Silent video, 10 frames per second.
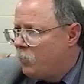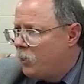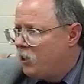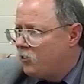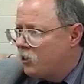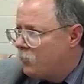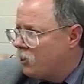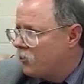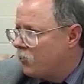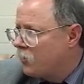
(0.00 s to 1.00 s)
piece can
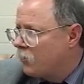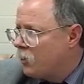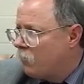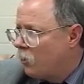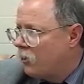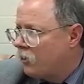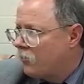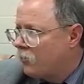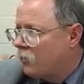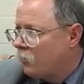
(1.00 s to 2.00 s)
be extremely
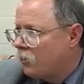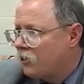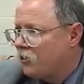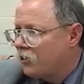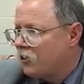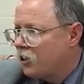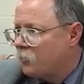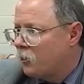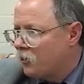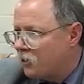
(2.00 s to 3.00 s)
important for a ballistics
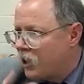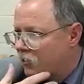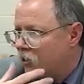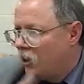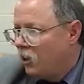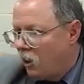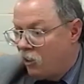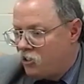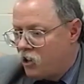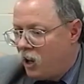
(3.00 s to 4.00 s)
expert, and that's
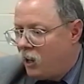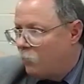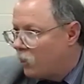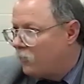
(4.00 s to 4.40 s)
our job.